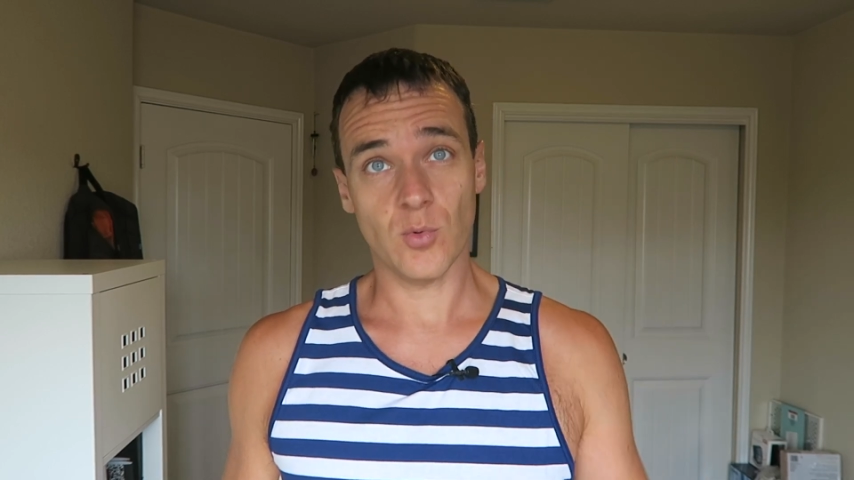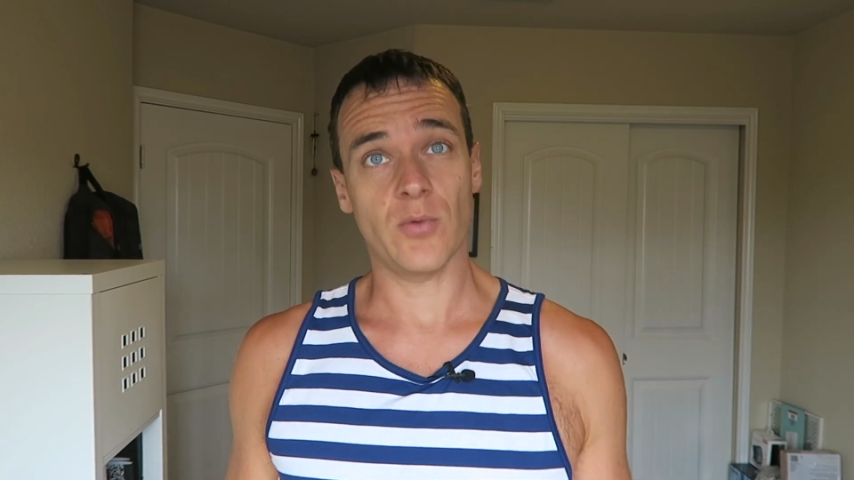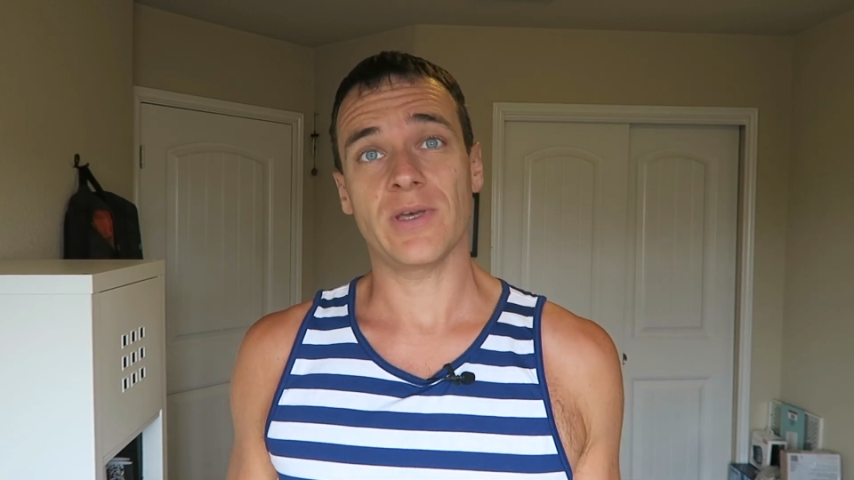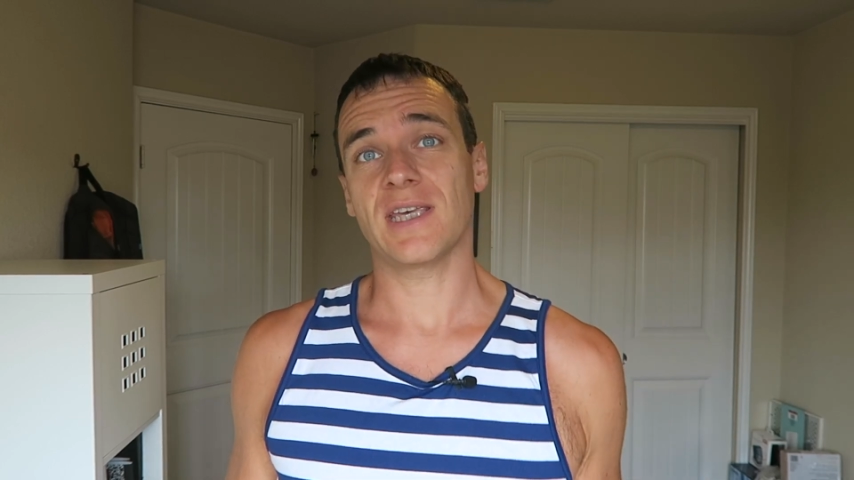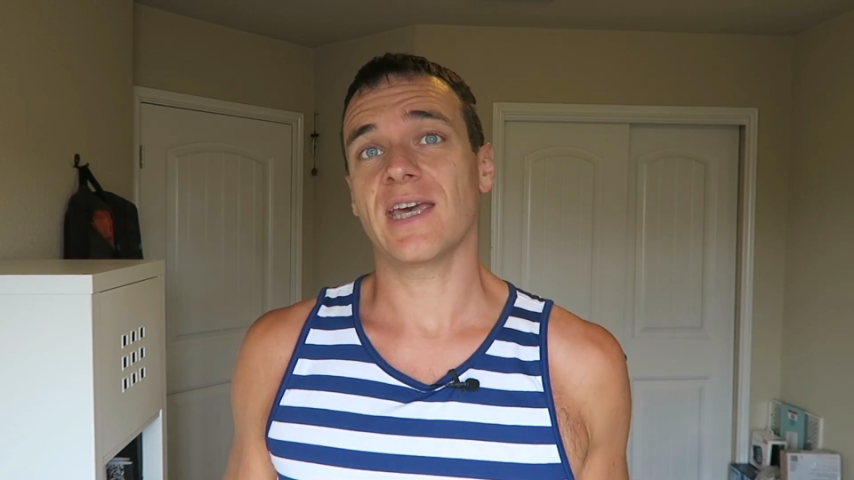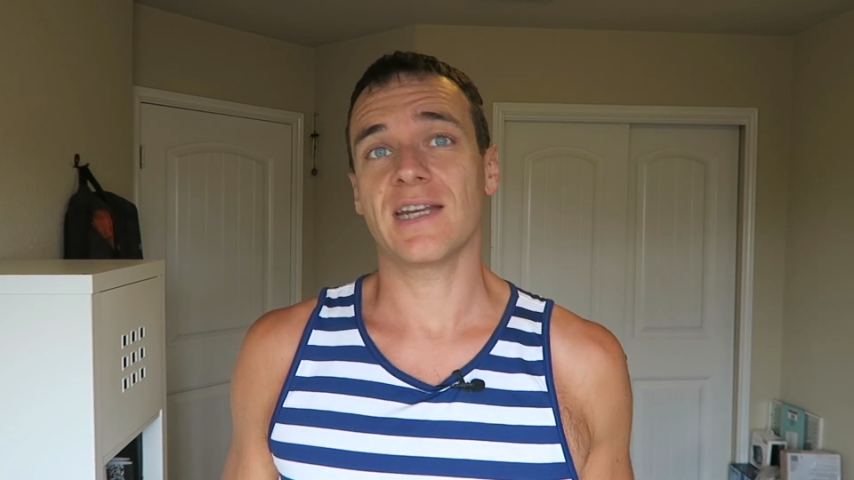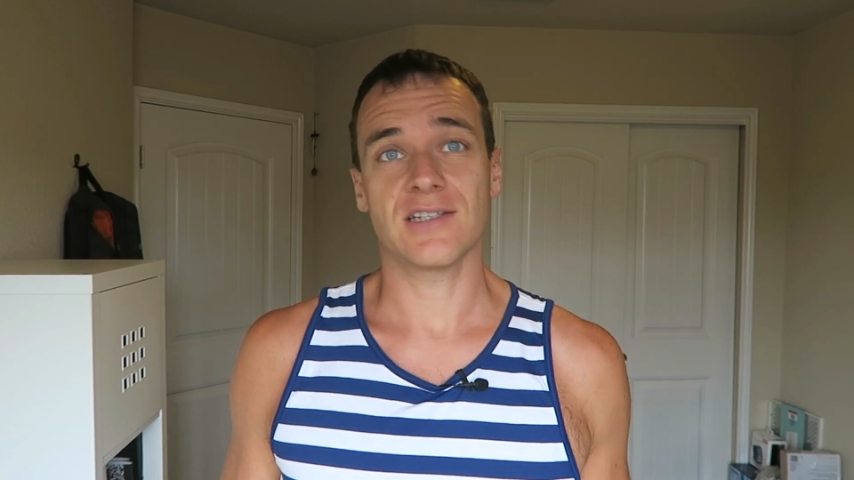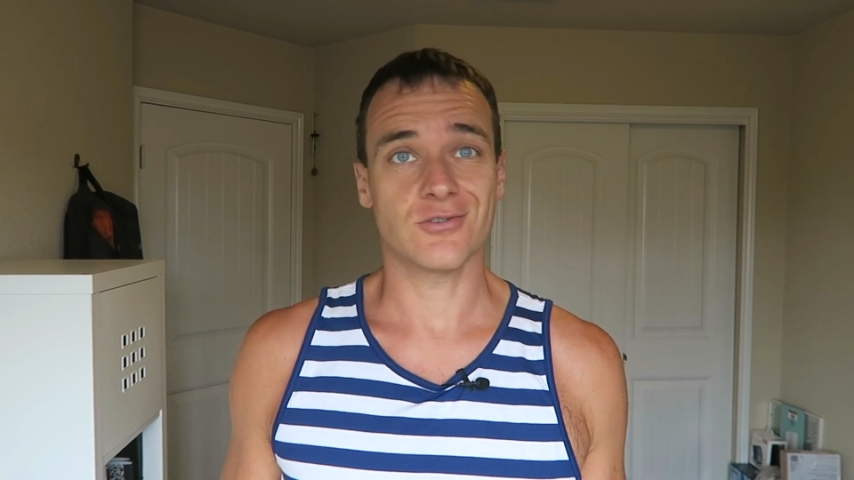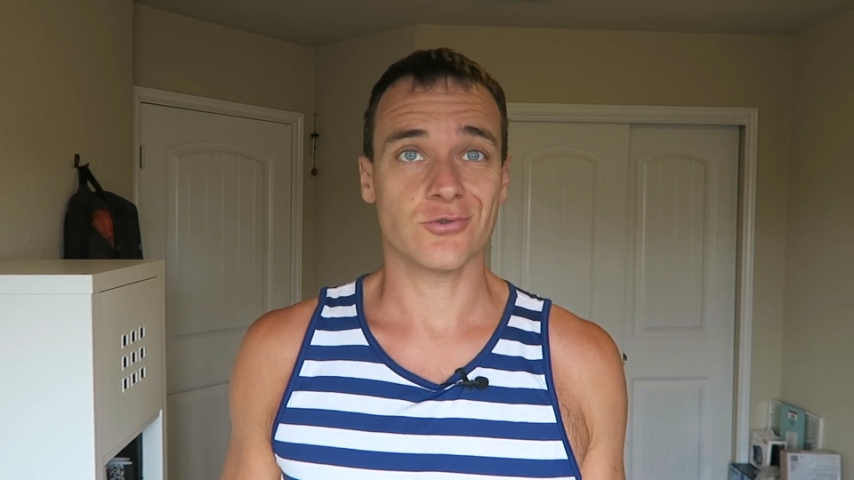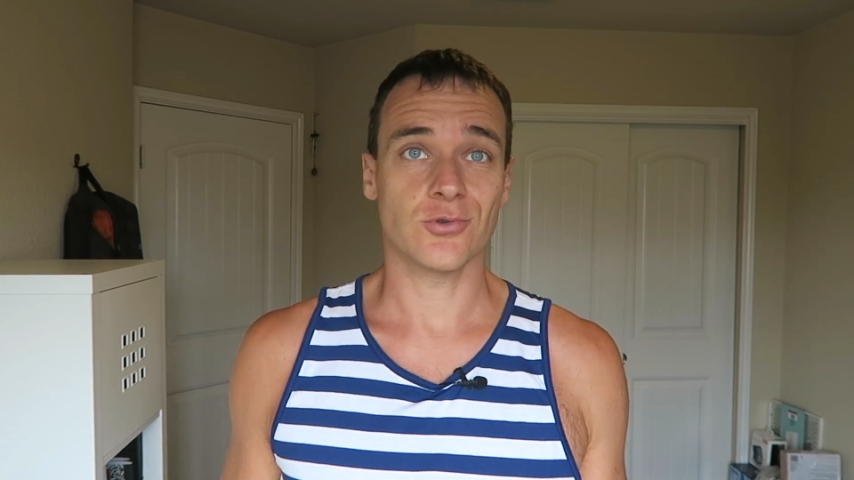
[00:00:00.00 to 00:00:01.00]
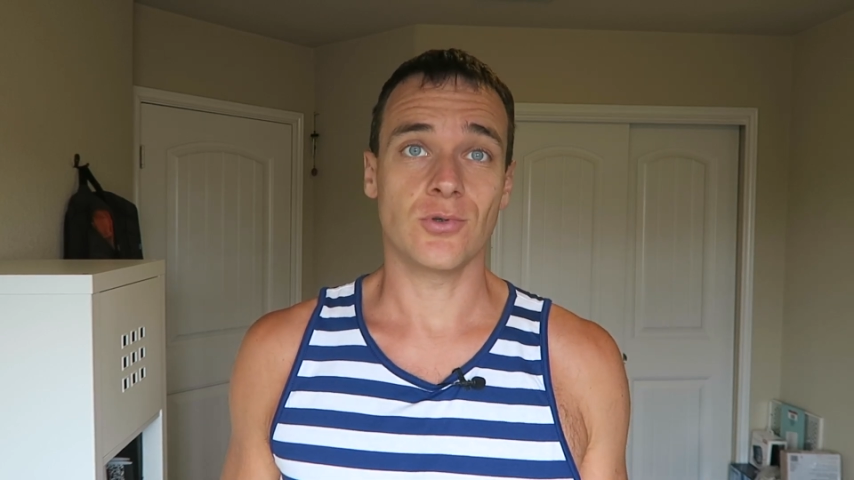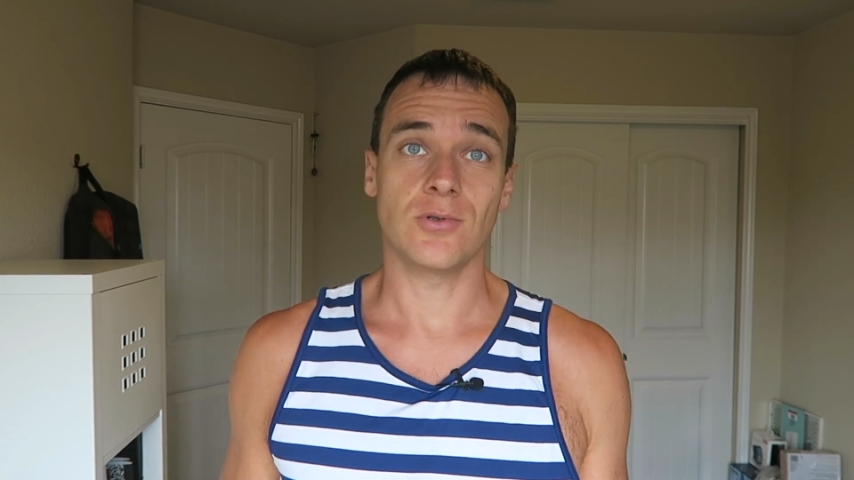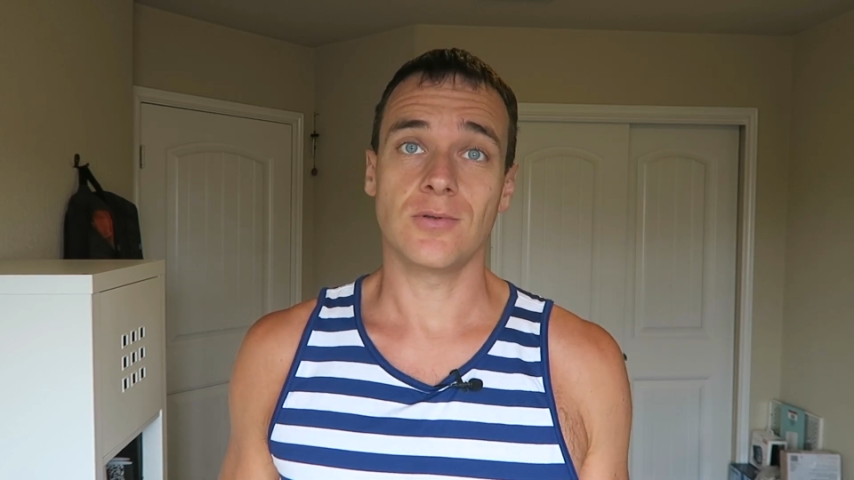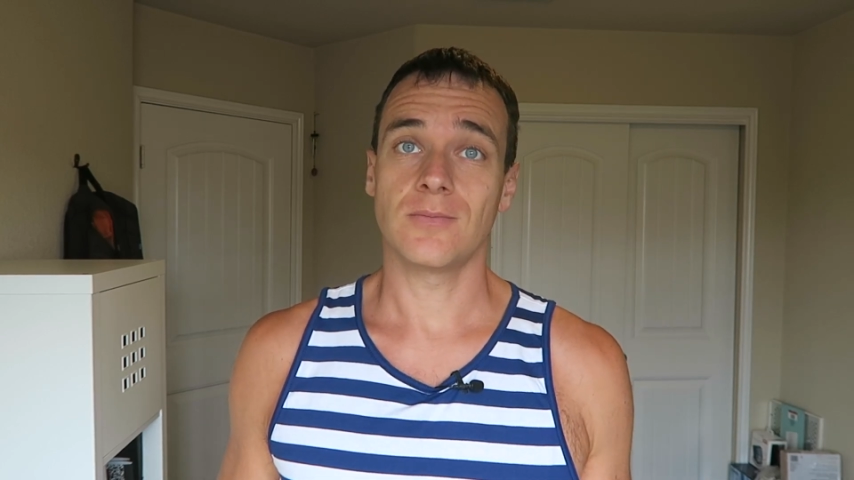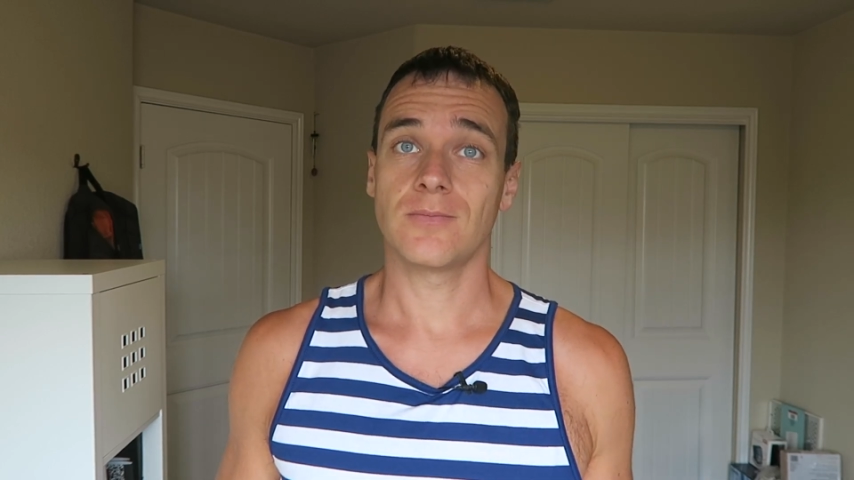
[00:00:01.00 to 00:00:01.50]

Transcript: what we can't control.